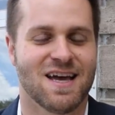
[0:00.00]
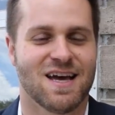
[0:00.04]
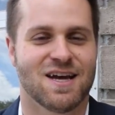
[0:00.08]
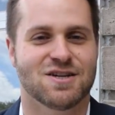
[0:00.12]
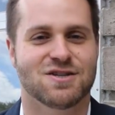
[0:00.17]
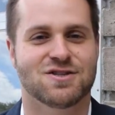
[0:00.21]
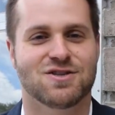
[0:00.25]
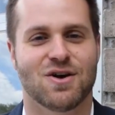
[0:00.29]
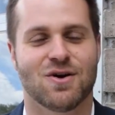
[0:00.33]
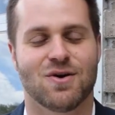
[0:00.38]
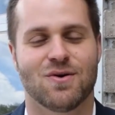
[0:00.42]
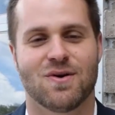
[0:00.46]

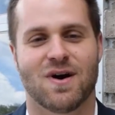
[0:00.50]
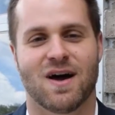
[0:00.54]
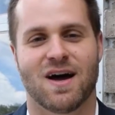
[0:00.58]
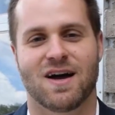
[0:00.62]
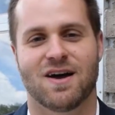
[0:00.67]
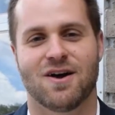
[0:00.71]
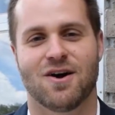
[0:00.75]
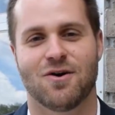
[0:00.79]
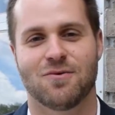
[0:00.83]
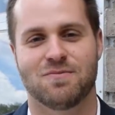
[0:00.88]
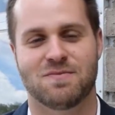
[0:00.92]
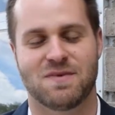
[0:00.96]
So I
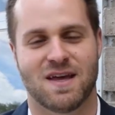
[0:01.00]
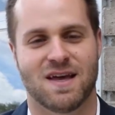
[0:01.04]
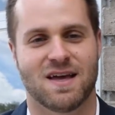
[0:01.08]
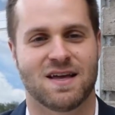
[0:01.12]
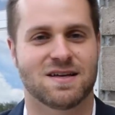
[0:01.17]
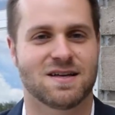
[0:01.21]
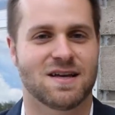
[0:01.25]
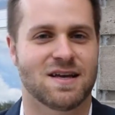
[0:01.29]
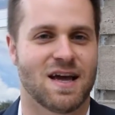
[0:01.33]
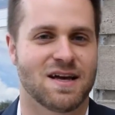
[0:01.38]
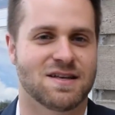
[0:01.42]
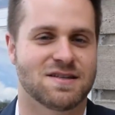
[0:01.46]
hope that
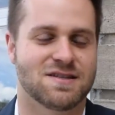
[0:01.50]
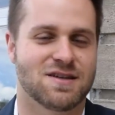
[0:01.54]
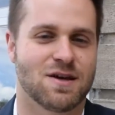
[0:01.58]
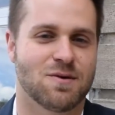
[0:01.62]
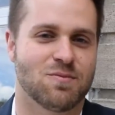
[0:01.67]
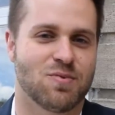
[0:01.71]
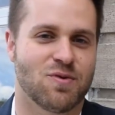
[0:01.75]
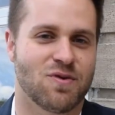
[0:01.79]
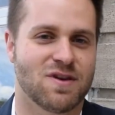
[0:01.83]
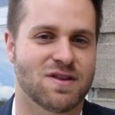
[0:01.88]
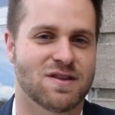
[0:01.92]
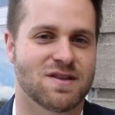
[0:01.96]
at some
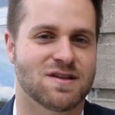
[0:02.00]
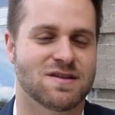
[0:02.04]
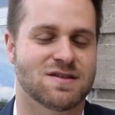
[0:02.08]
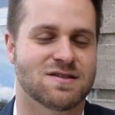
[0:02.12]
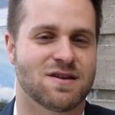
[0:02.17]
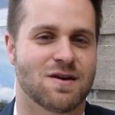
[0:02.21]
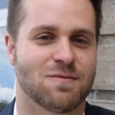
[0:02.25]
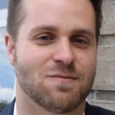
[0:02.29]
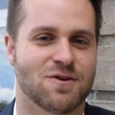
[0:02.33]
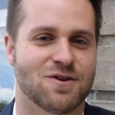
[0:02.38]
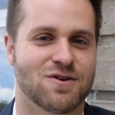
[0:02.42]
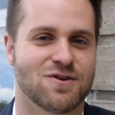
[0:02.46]
point this
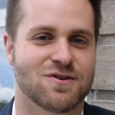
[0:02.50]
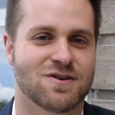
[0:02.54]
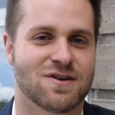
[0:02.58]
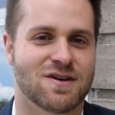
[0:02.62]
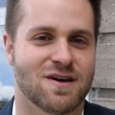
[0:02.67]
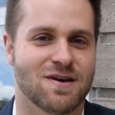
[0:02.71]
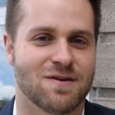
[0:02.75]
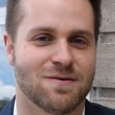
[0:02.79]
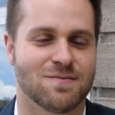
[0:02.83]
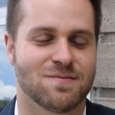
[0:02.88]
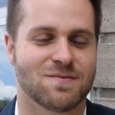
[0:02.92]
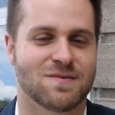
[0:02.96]
summer you'll
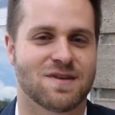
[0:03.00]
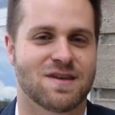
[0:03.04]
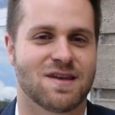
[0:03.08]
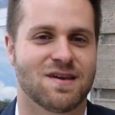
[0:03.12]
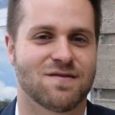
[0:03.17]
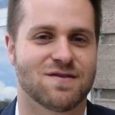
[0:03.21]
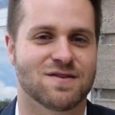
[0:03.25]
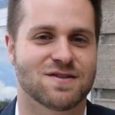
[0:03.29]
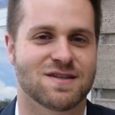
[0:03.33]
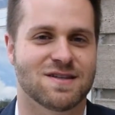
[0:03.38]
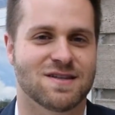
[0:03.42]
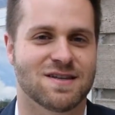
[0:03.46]
come give
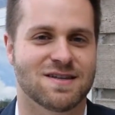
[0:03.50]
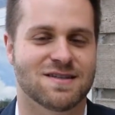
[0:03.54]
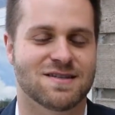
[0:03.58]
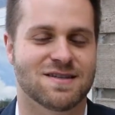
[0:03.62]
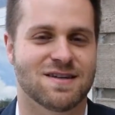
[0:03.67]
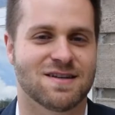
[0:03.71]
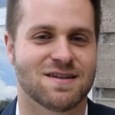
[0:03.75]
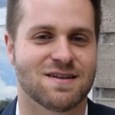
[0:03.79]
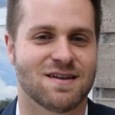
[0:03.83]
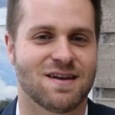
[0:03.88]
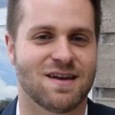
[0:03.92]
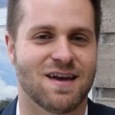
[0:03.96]
us a
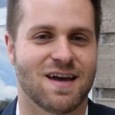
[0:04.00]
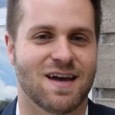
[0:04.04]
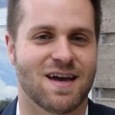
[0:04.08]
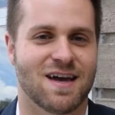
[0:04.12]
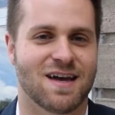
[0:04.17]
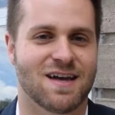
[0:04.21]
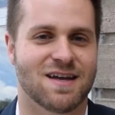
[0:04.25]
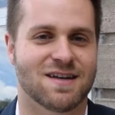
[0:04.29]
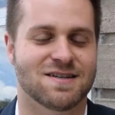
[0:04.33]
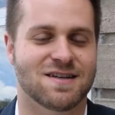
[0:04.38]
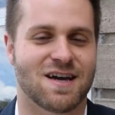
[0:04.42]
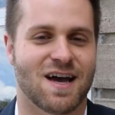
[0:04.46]
listen,
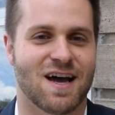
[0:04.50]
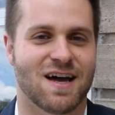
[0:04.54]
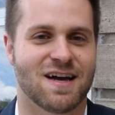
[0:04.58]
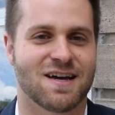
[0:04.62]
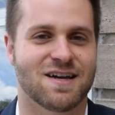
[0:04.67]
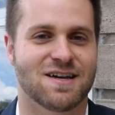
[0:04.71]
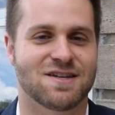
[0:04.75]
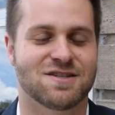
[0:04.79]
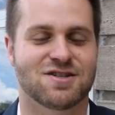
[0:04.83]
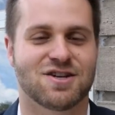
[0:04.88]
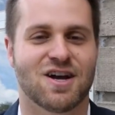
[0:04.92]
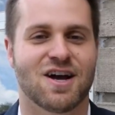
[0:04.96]
and
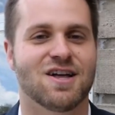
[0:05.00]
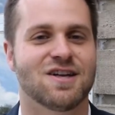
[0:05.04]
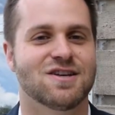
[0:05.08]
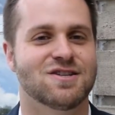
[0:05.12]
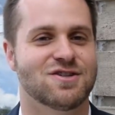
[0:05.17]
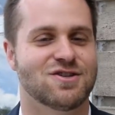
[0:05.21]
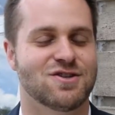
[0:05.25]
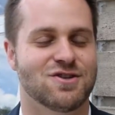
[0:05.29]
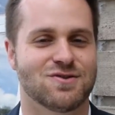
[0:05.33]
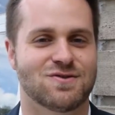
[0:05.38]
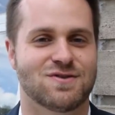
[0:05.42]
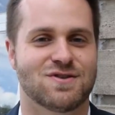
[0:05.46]
I
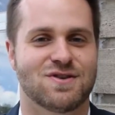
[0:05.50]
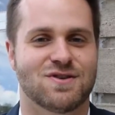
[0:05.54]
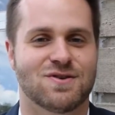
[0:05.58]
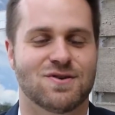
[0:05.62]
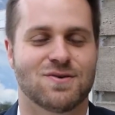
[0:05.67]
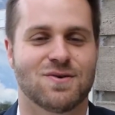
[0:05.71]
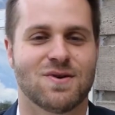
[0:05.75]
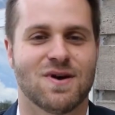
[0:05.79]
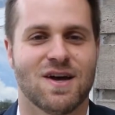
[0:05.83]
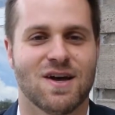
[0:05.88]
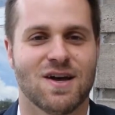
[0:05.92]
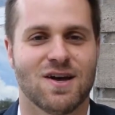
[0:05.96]
challenge you
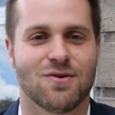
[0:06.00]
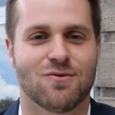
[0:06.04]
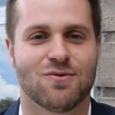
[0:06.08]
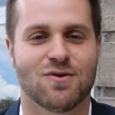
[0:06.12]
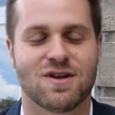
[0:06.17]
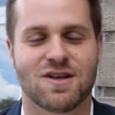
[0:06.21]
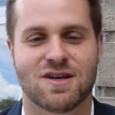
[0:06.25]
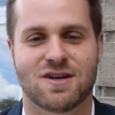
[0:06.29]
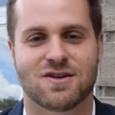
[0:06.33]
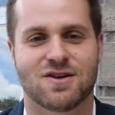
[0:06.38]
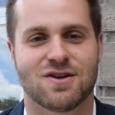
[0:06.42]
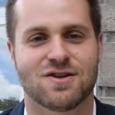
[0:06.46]
to
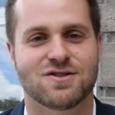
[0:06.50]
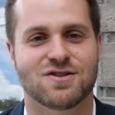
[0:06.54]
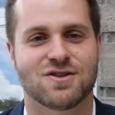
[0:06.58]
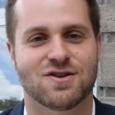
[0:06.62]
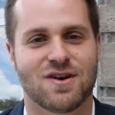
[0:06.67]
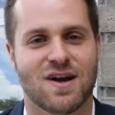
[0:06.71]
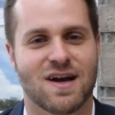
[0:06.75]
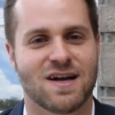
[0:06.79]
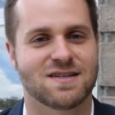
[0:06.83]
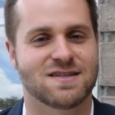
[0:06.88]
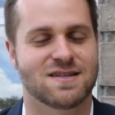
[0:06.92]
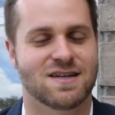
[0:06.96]
really close your
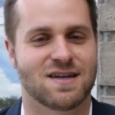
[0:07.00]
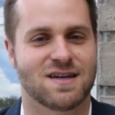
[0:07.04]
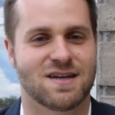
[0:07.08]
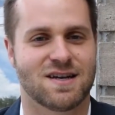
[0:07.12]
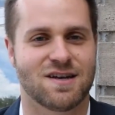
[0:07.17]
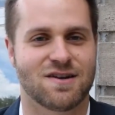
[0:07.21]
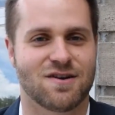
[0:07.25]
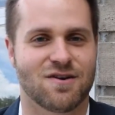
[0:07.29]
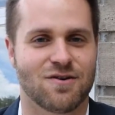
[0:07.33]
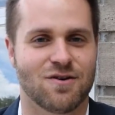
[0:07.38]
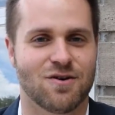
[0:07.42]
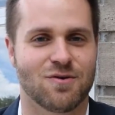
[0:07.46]
eyes at an
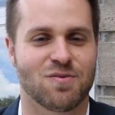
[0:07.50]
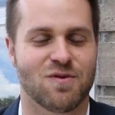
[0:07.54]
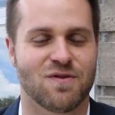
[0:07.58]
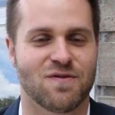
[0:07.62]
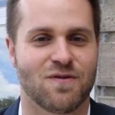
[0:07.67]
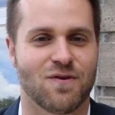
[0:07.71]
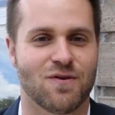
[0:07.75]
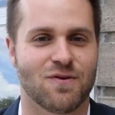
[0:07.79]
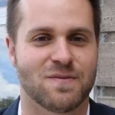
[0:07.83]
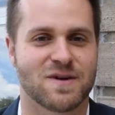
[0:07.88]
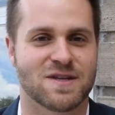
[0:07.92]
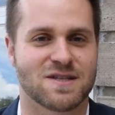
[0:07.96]
NRO
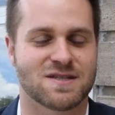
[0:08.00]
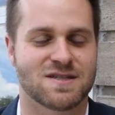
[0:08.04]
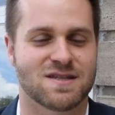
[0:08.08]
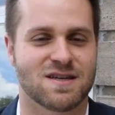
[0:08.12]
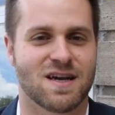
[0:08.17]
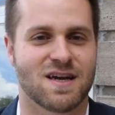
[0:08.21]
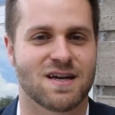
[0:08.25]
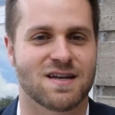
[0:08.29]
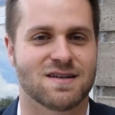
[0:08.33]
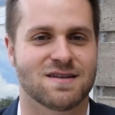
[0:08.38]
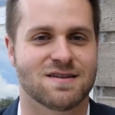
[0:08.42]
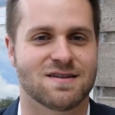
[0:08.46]
performance
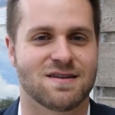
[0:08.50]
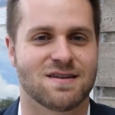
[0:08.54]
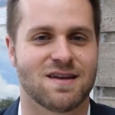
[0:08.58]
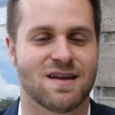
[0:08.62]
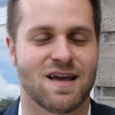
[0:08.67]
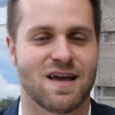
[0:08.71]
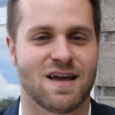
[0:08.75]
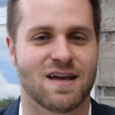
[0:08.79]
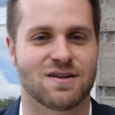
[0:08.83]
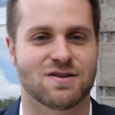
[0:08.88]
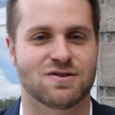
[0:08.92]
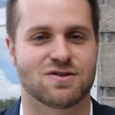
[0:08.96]

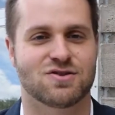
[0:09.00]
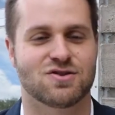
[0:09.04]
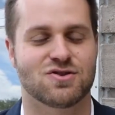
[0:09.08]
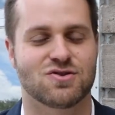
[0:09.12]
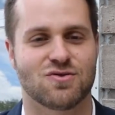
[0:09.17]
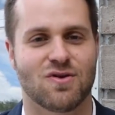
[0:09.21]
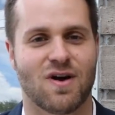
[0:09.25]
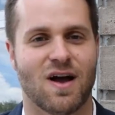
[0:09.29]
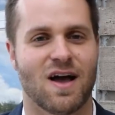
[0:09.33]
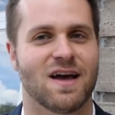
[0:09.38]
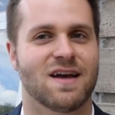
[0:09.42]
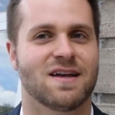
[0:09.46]
and
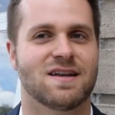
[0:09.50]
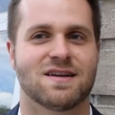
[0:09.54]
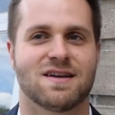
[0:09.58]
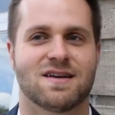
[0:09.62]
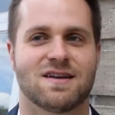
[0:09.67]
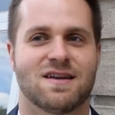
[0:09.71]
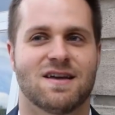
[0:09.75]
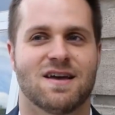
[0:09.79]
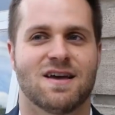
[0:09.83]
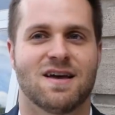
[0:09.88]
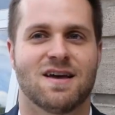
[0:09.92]
try to